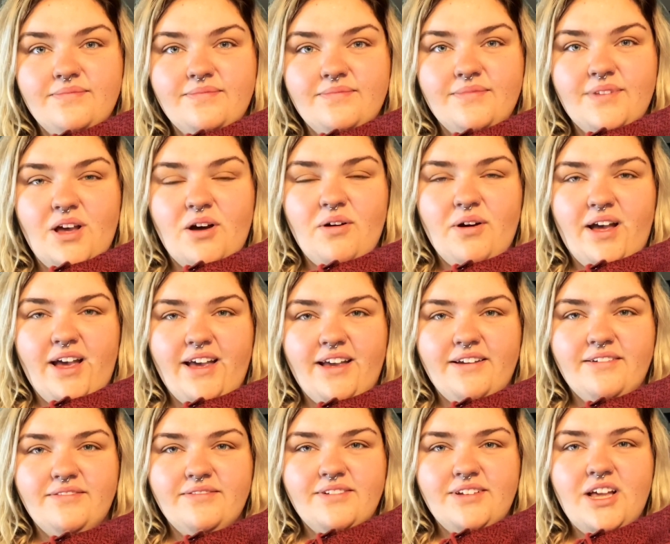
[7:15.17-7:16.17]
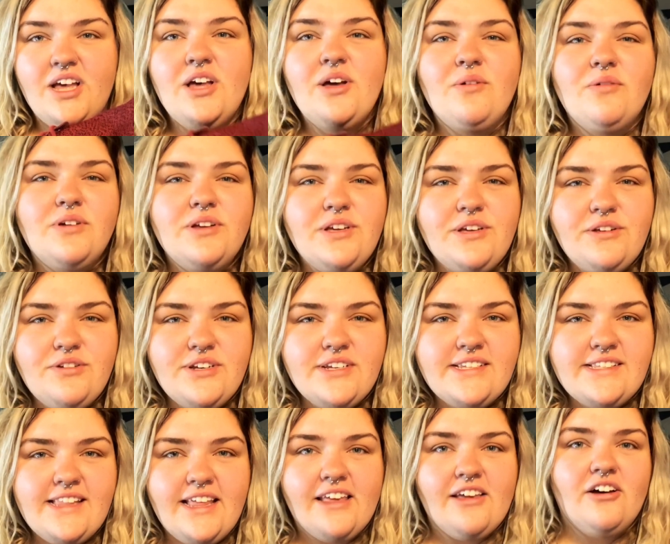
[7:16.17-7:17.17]
Okay. Well, you just
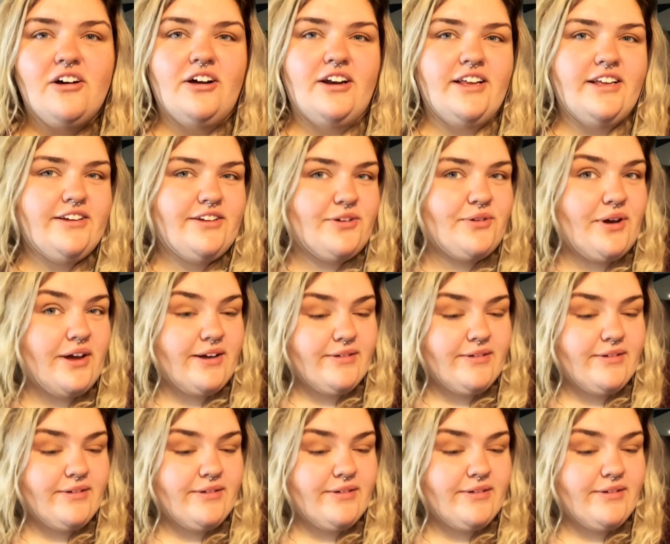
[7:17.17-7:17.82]
think on it, okay?